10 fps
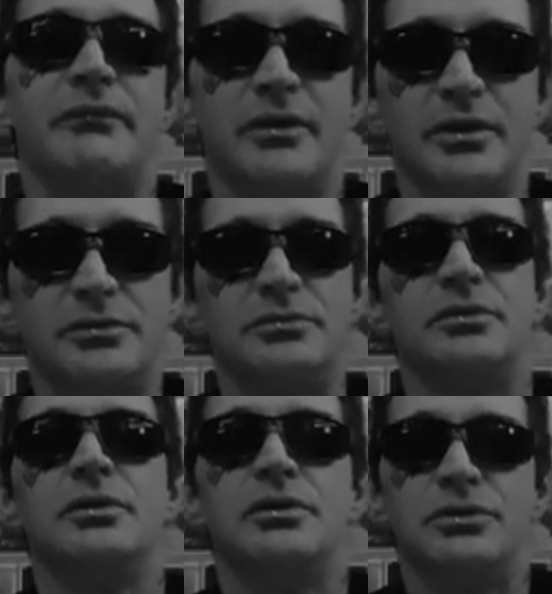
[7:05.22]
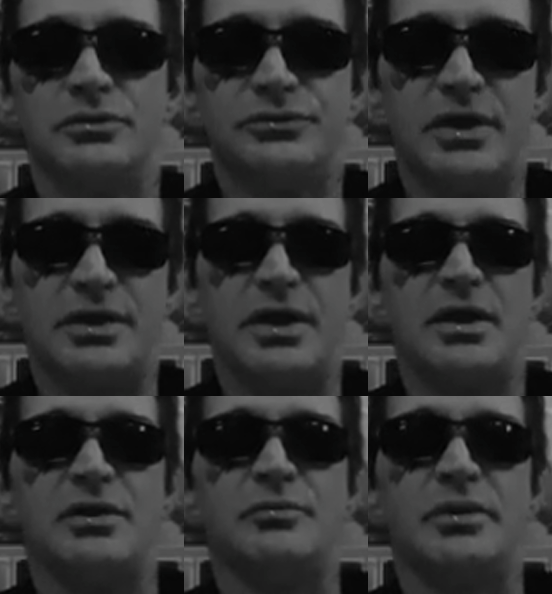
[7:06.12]
Then you can take
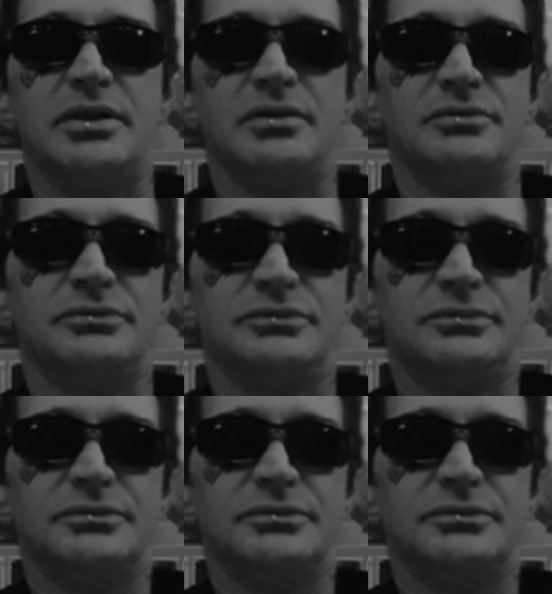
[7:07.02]
care of everybody else.